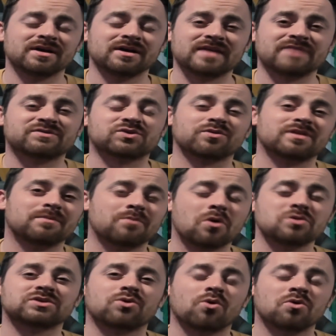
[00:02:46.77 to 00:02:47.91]
They've scored the
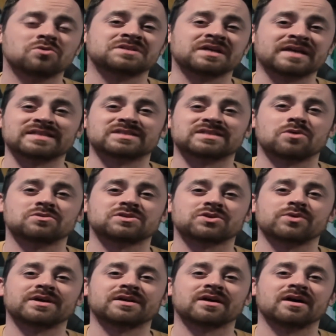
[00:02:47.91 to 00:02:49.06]
most goals against Costa
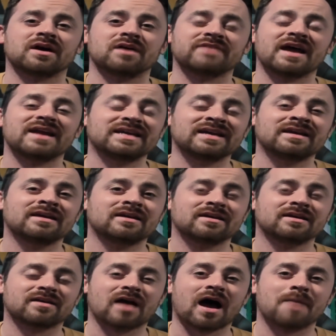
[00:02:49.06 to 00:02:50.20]
Rica of any
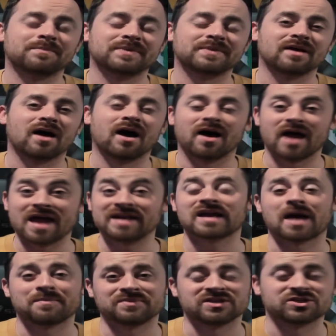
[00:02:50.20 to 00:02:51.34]

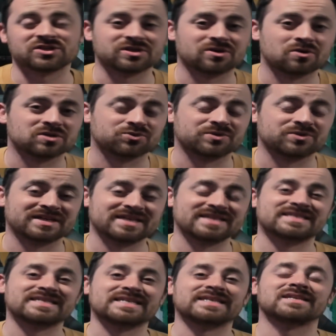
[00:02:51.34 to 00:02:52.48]
competition Costa Rica has
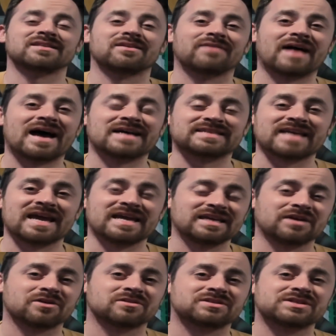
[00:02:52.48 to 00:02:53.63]
seen in the last 8
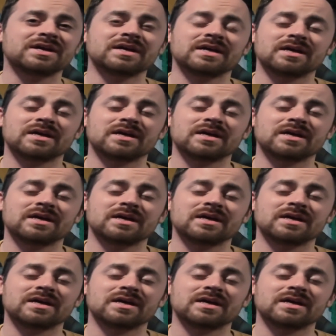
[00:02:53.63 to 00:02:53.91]
years,